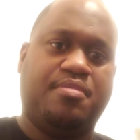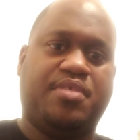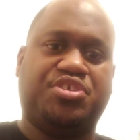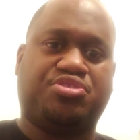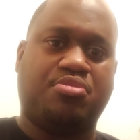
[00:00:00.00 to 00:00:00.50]

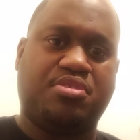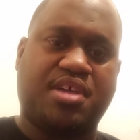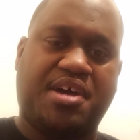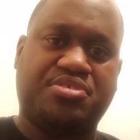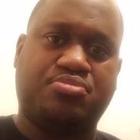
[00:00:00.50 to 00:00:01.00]
that's thirty
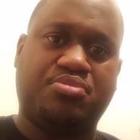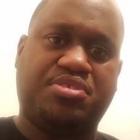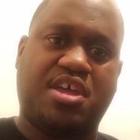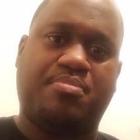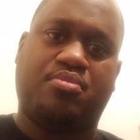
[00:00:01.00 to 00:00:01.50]
thousand on the
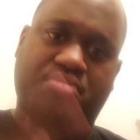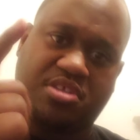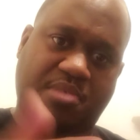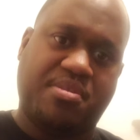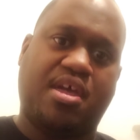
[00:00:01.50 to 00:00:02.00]
table.
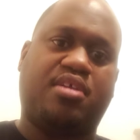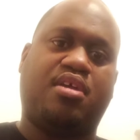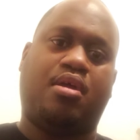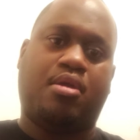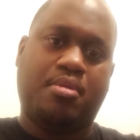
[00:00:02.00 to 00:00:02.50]
Give me that
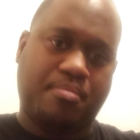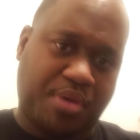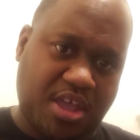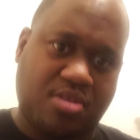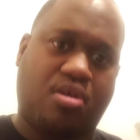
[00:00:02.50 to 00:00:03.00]
car,
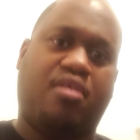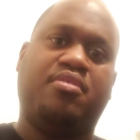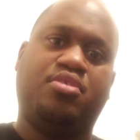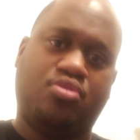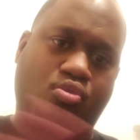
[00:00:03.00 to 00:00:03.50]
pay it
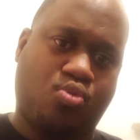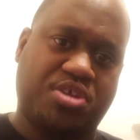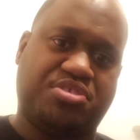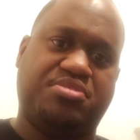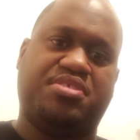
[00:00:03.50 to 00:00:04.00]
off, no
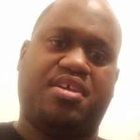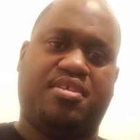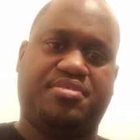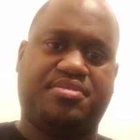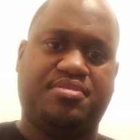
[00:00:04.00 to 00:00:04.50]
questions
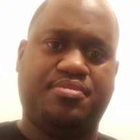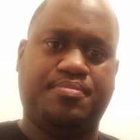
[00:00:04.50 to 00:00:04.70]
asked."